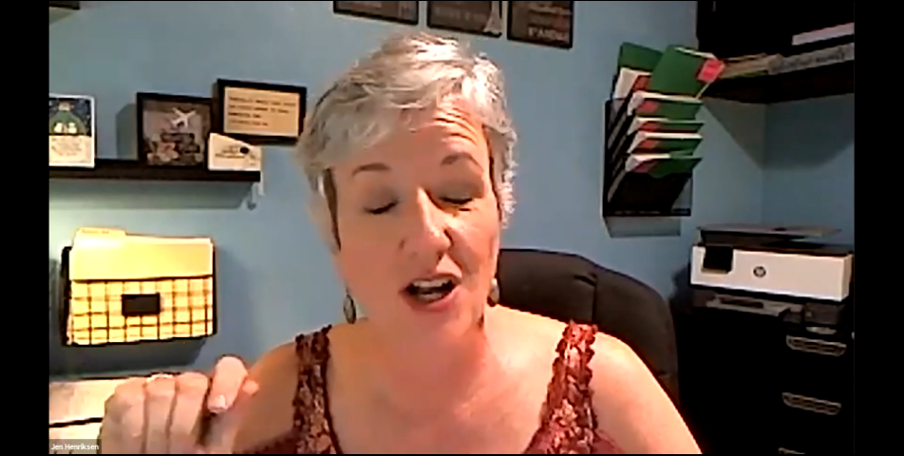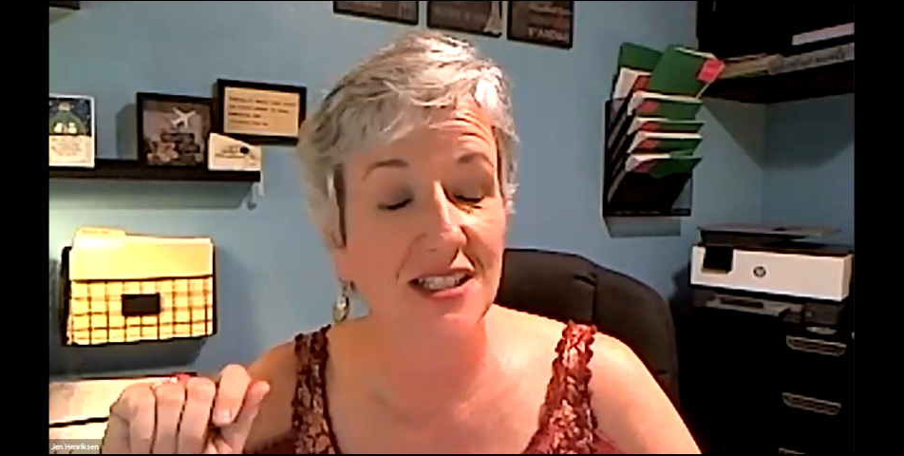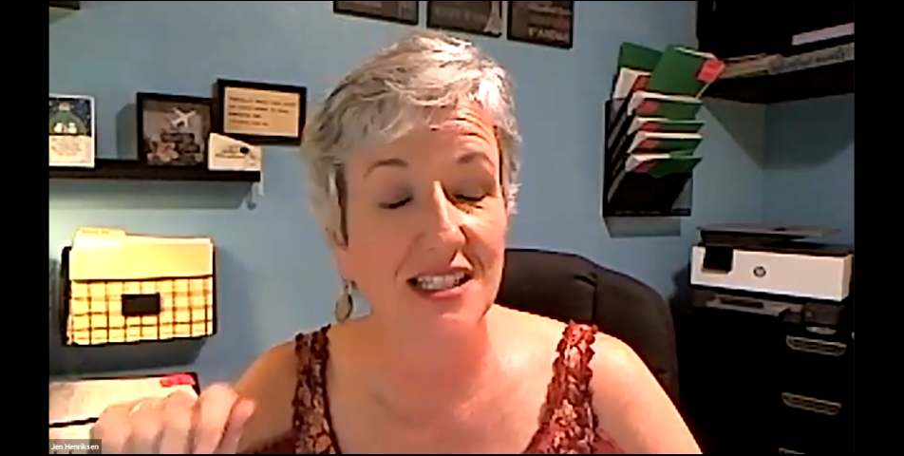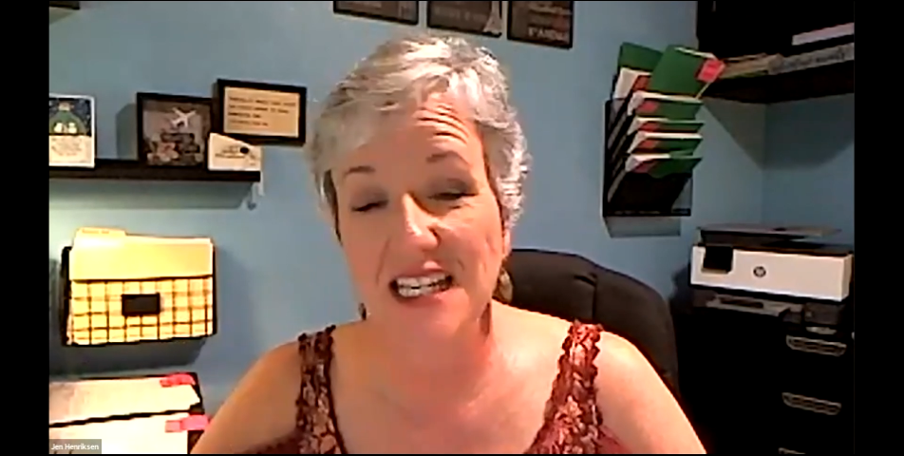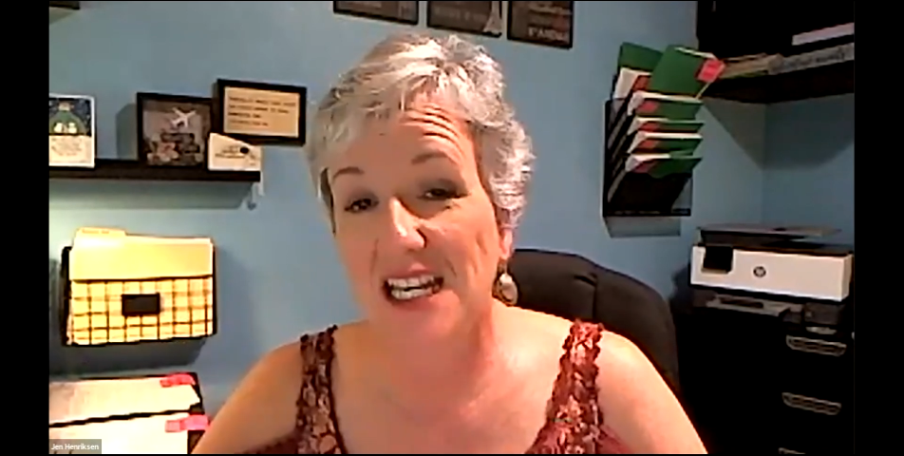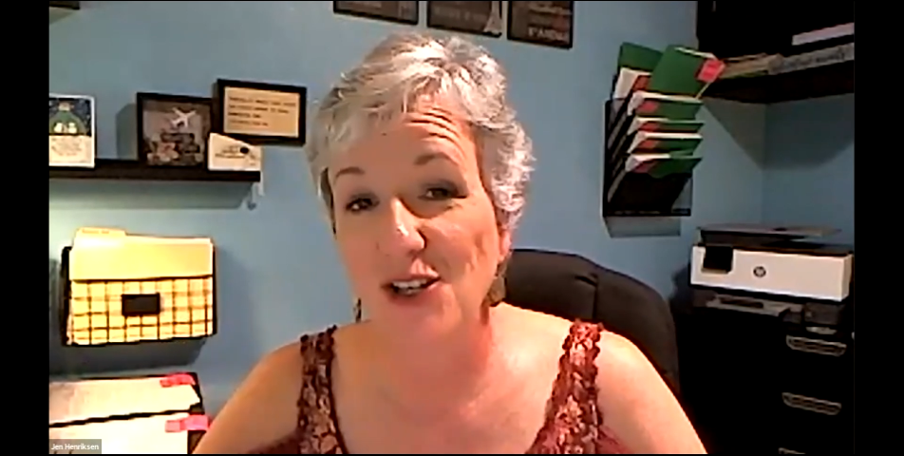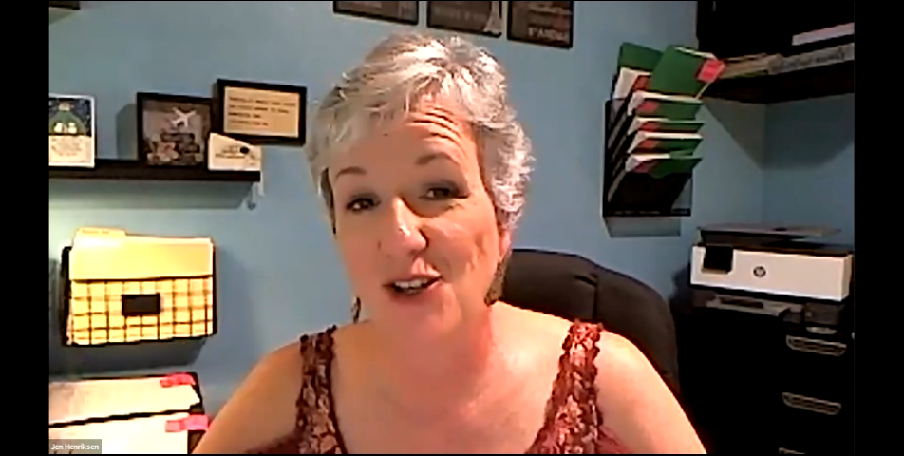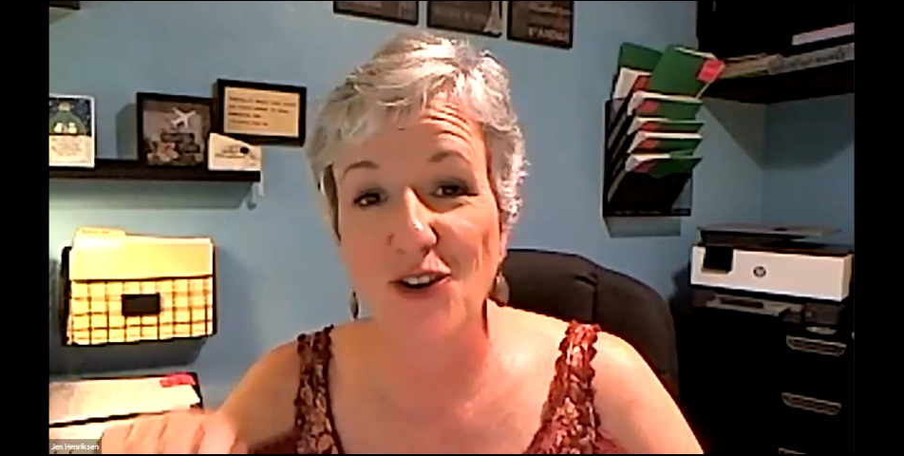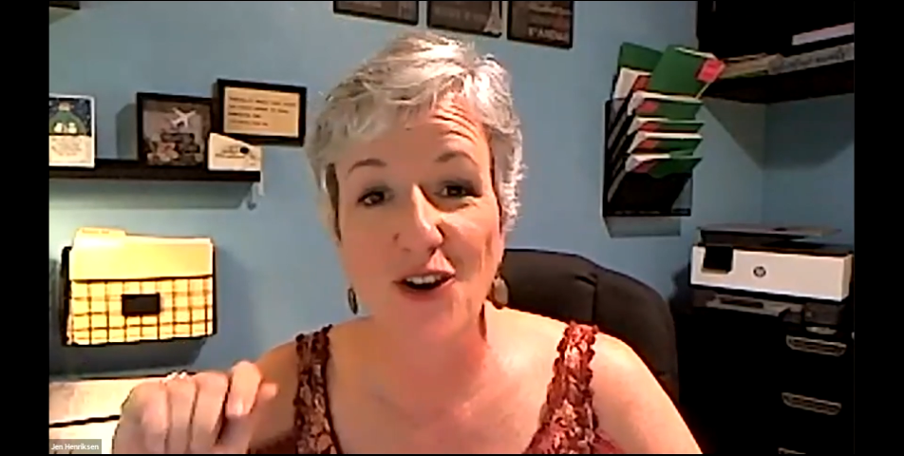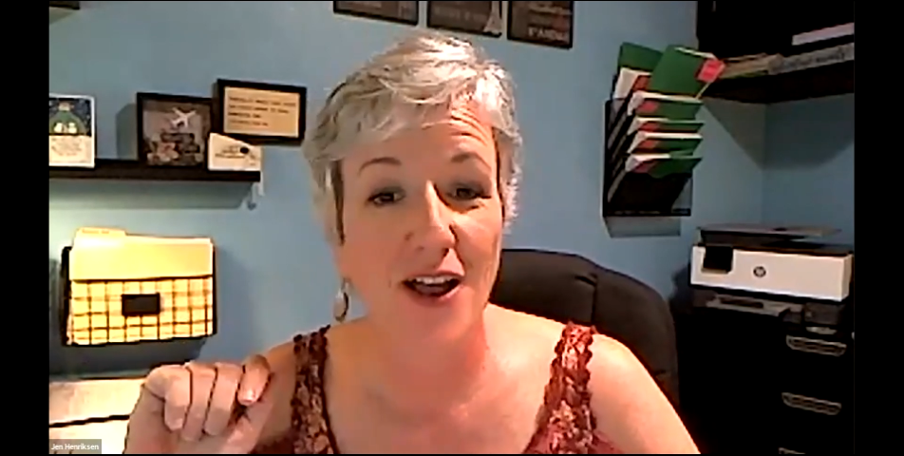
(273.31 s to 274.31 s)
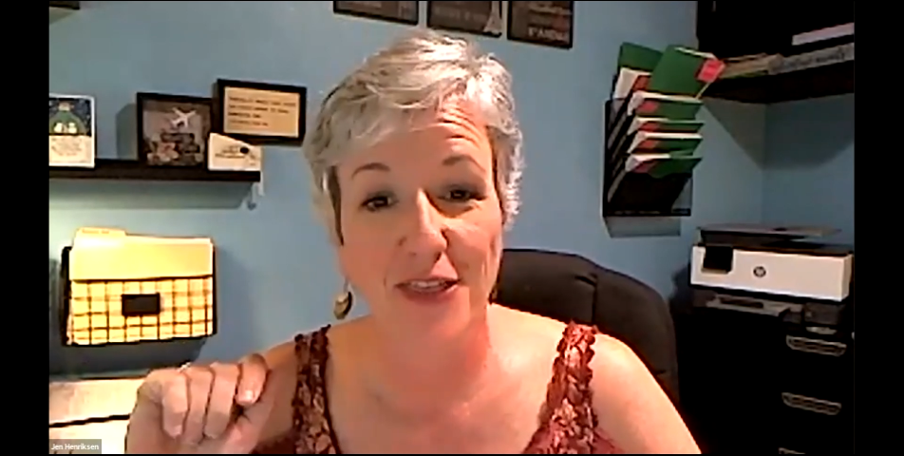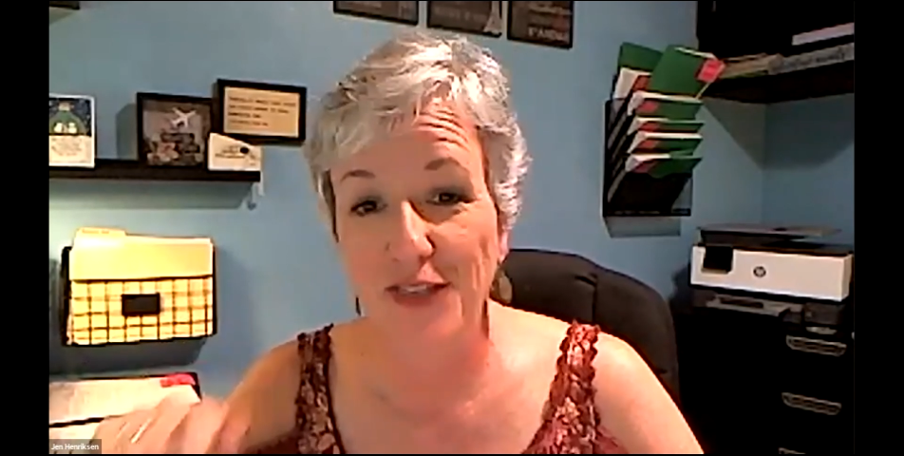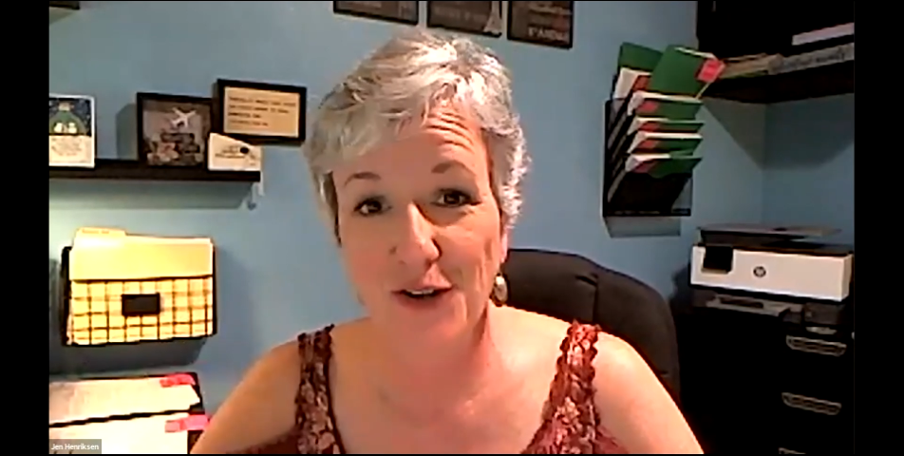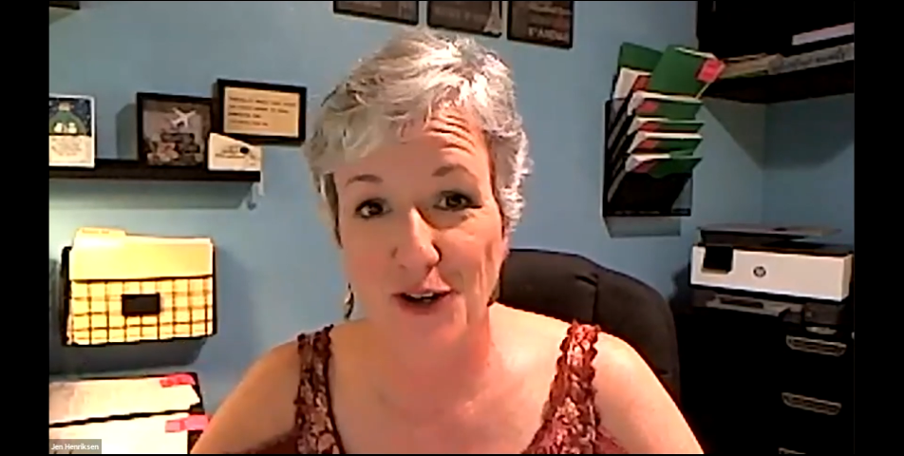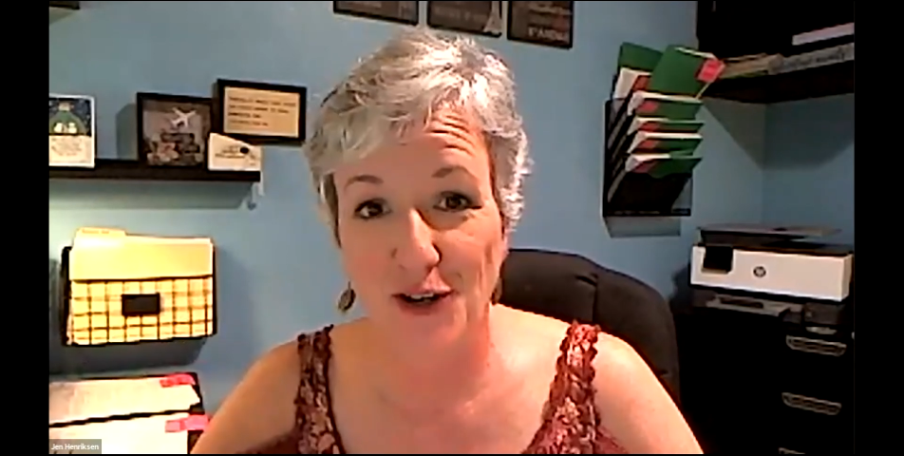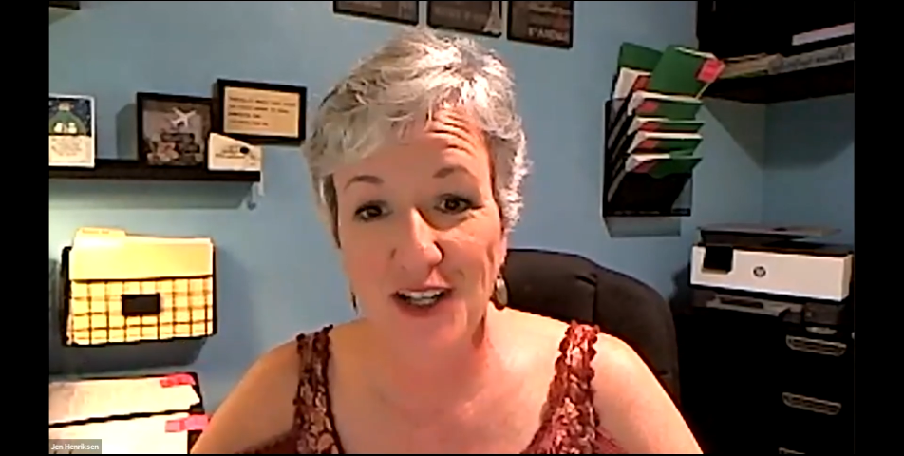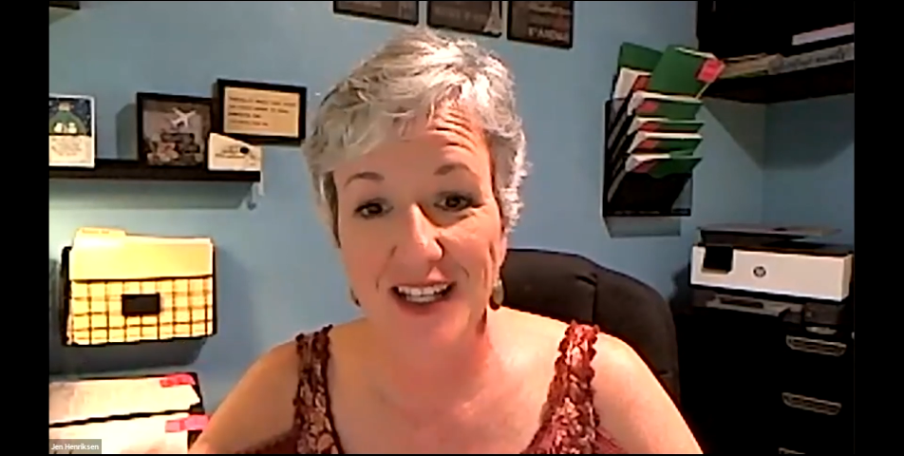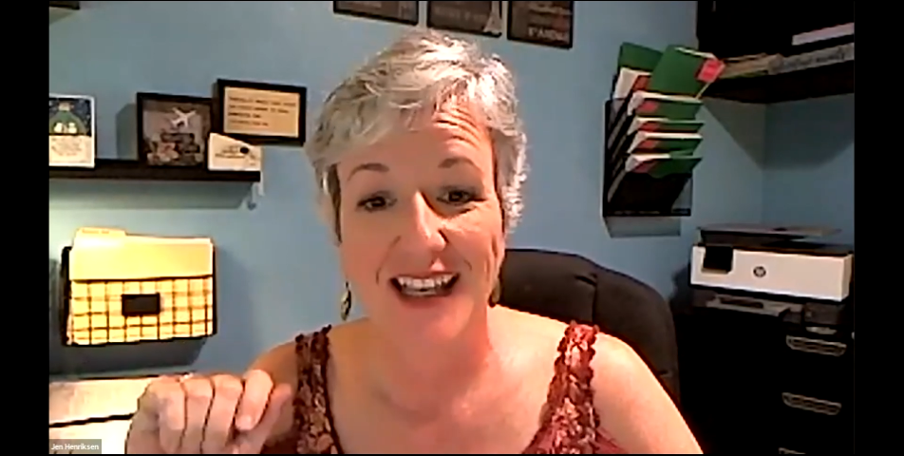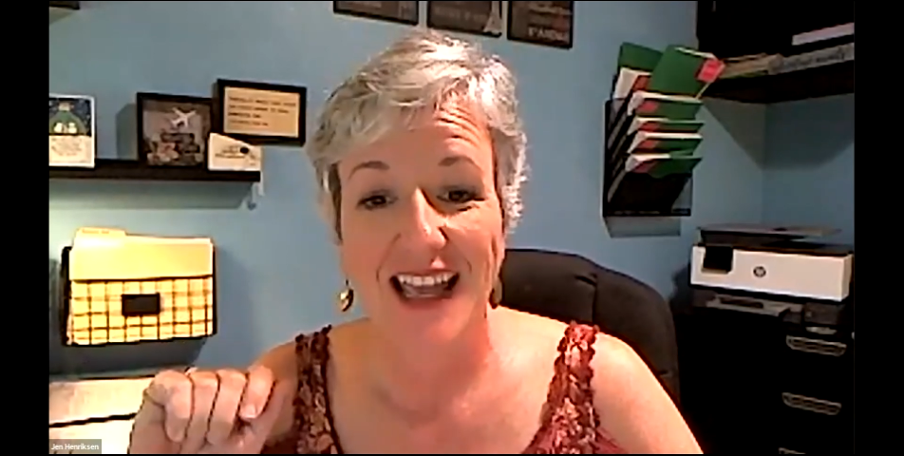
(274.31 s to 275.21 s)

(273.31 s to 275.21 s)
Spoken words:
a senior, a third,